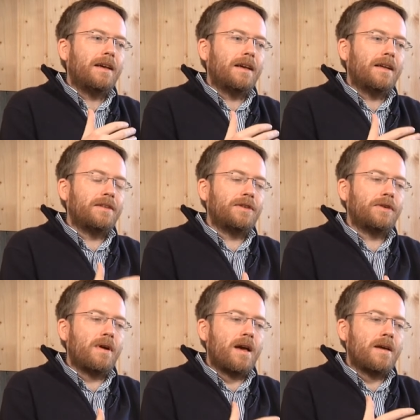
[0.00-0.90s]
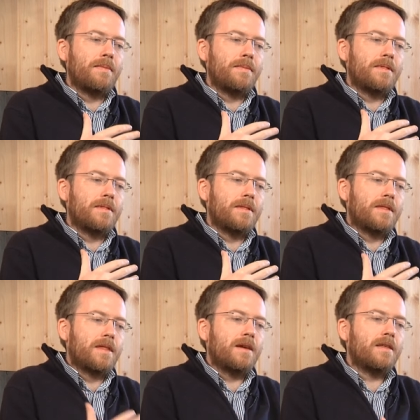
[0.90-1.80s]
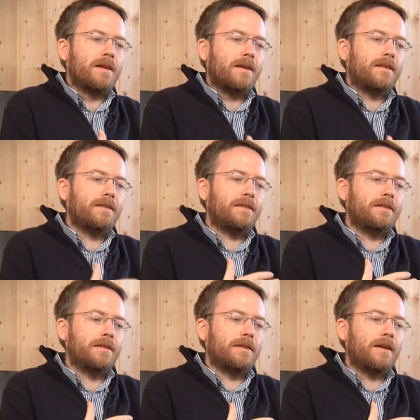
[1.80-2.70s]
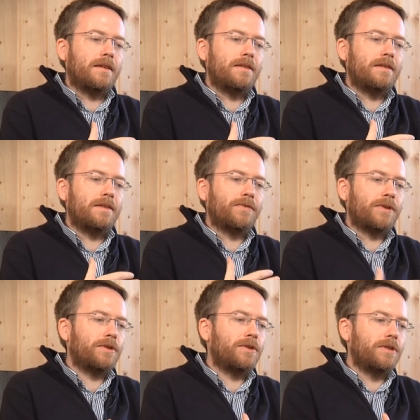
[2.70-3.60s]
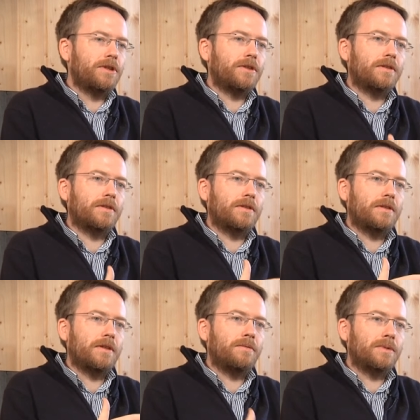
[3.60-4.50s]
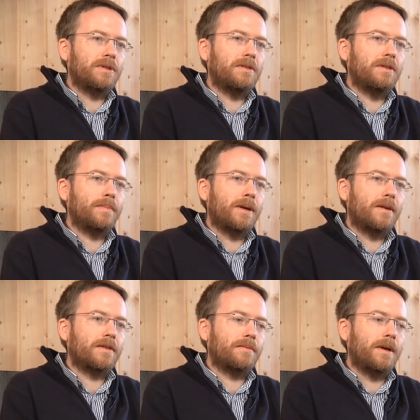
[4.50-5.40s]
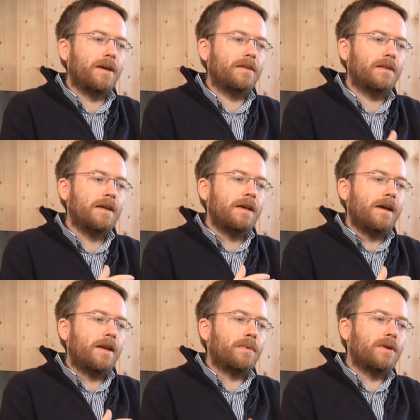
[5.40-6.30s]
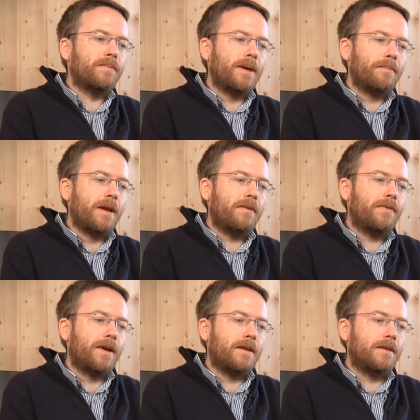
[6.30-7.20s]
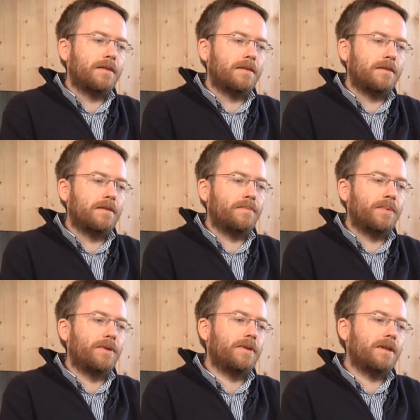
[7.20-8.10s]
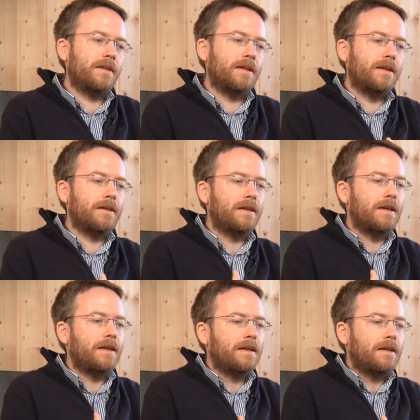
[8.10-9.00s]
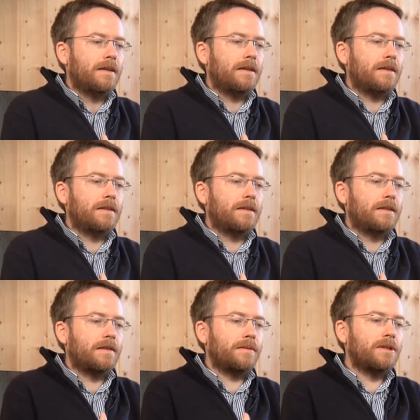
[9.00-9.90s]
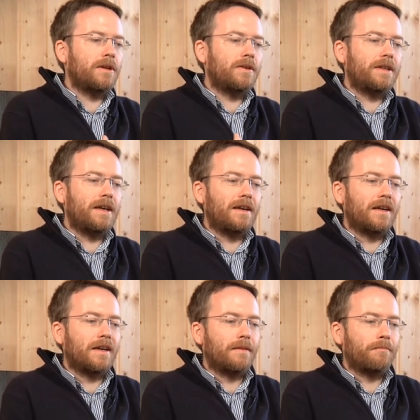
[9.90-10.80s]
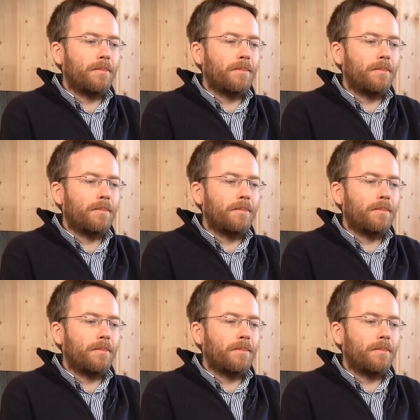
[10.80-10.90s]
And so I think that there are different conditions in which these parks arise. And one of my main findings at this point is that uh, there is not a